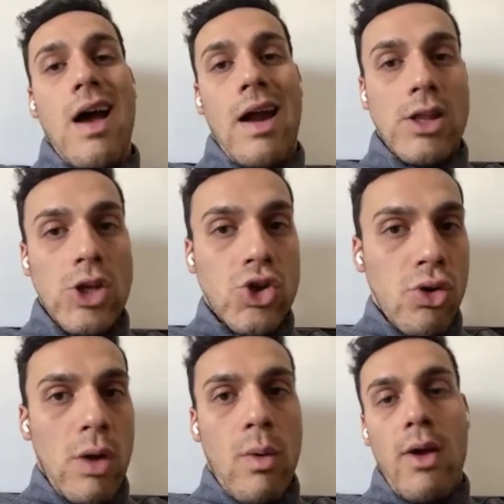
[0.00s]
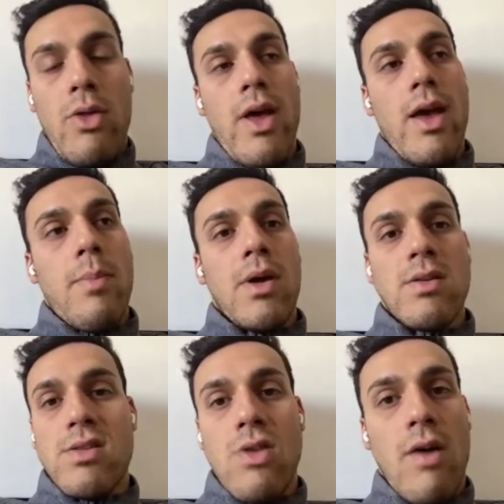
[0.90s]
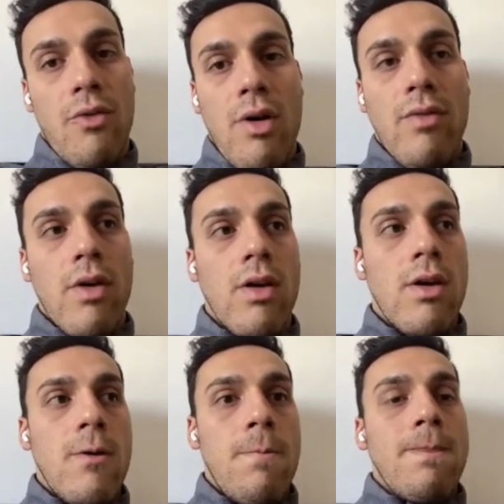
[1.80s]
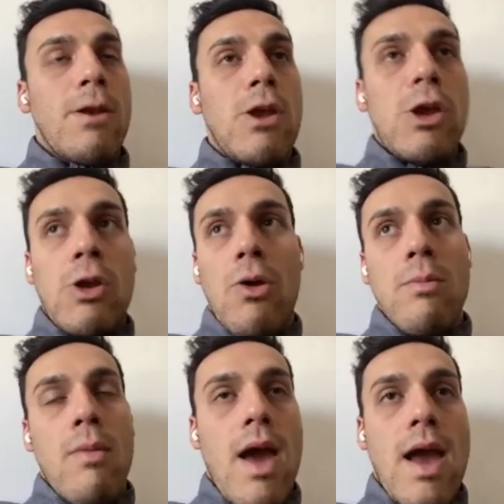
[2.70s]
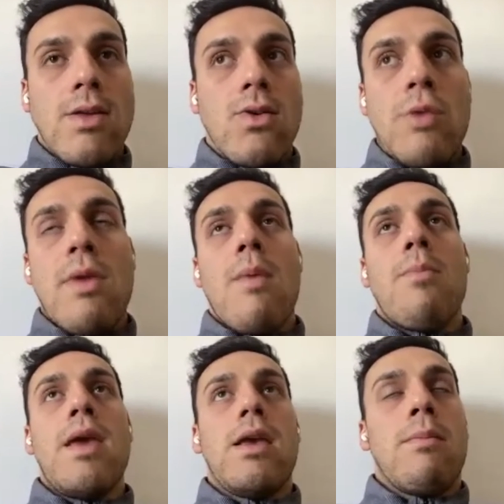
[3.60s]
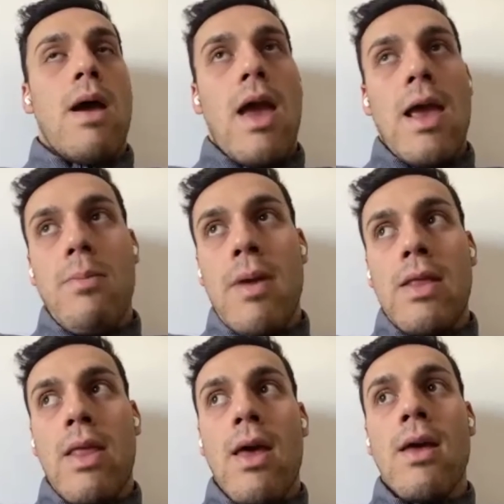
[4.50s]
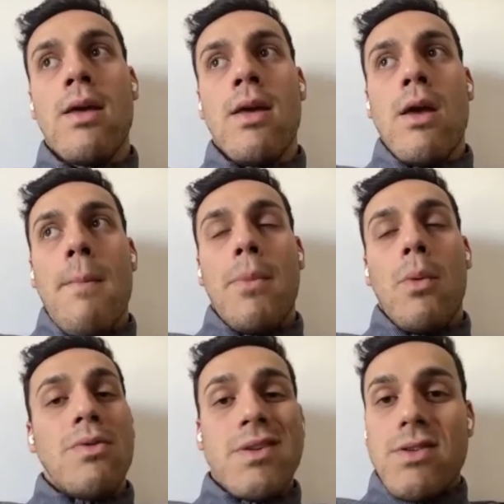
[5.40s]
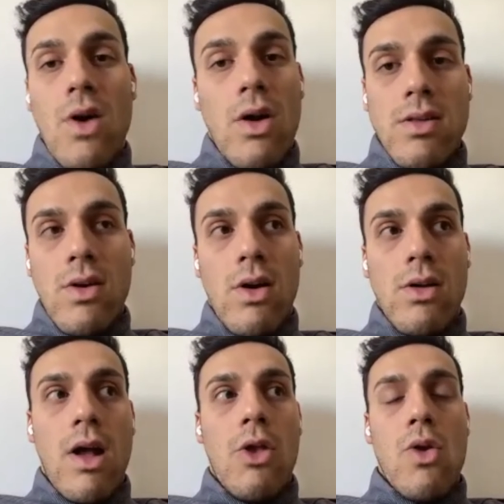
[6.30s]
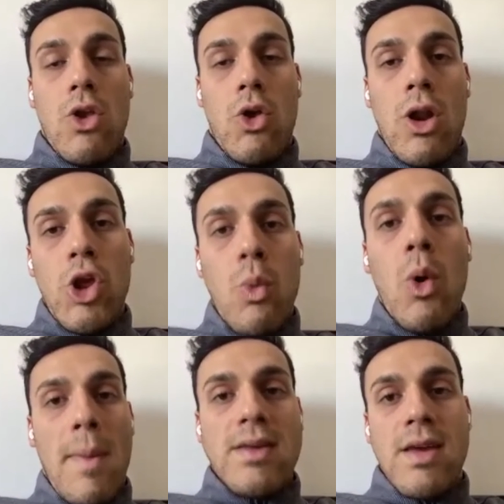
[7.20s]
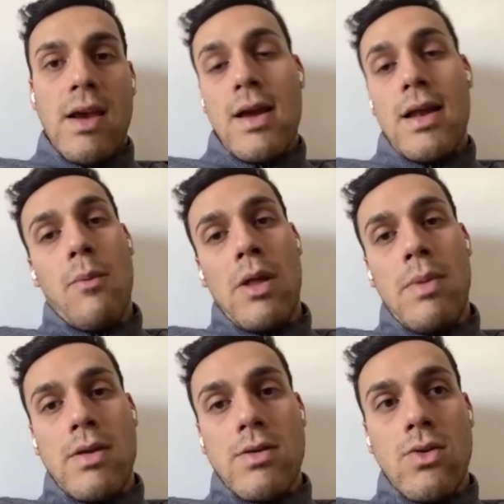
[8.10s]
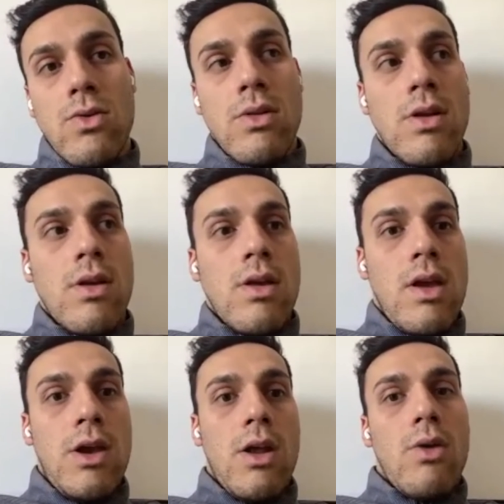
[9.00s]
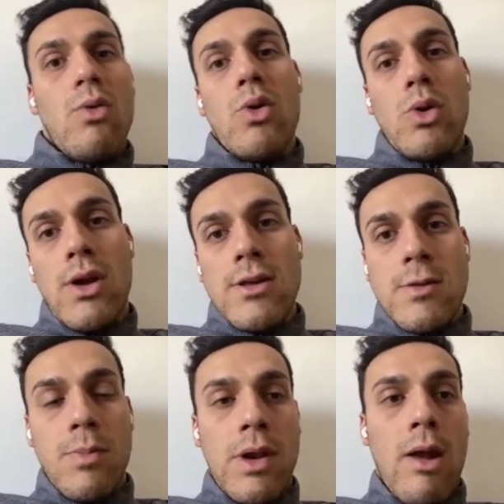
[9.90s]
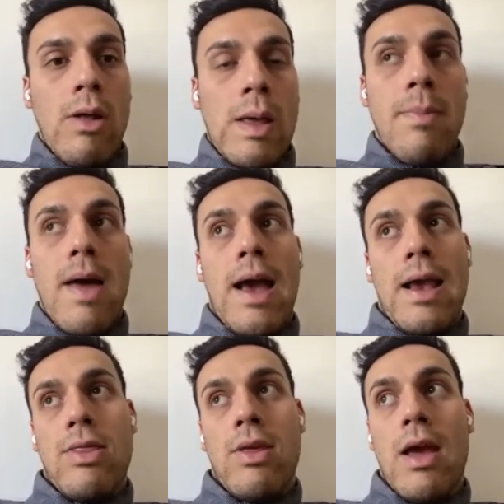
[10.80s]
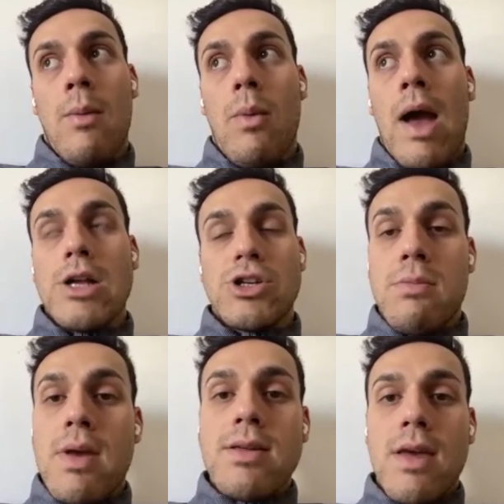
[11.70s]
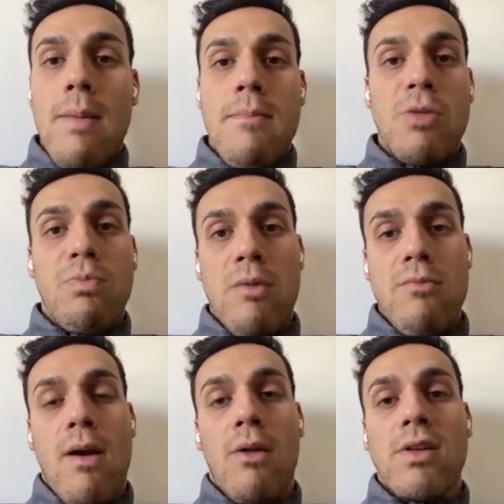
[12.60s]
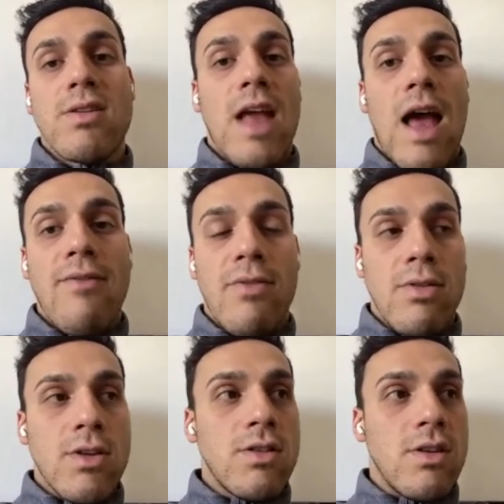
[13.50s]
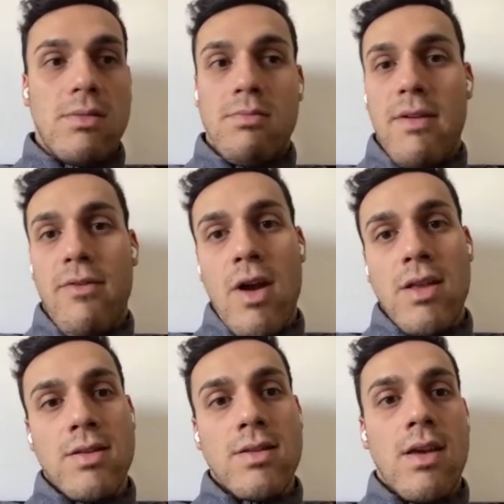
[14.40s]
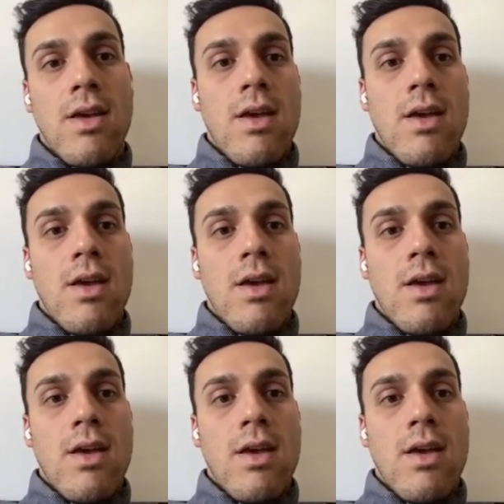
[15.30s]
I enjoy it while you're there because it's not forever. You might hate school, you might hate being there, but once it's gone, and you will miss it. Because I didn't want to be at school. Who does? But now looking back, you think I actually miss it. I miss being around the staff and my friends.